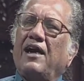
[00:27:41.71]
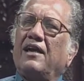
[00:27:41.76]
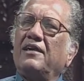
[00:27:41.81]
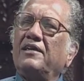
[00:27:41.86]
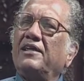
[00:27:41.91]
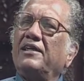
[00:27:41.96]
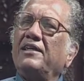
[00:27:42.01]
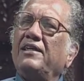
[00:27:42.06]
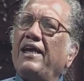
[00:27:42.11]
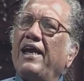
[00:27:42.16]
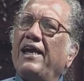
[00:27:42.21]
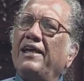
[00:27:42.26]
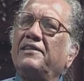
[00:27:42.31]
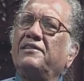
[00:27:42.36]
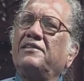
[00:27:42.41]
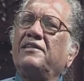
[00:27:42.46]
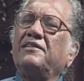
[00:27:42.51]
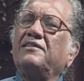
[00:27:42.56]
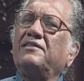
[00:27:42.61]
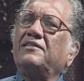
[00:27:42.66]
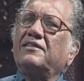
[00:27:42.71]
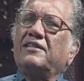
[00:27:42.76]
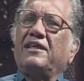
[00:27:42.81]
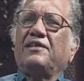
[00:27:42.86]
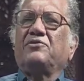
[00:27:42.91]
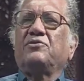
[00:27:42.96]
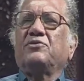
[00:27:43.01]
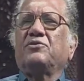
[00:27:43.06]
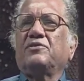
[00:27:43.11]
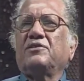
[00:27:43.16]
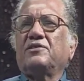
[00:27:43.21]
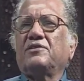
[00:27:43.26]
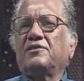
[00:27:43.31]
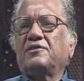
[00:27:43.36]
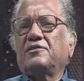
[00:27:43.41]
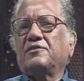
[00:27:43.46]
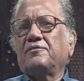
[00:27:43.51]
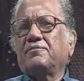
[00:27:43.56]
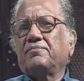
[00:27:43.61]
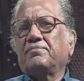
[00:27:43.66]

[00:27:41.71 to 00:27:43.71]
early 18th centuries.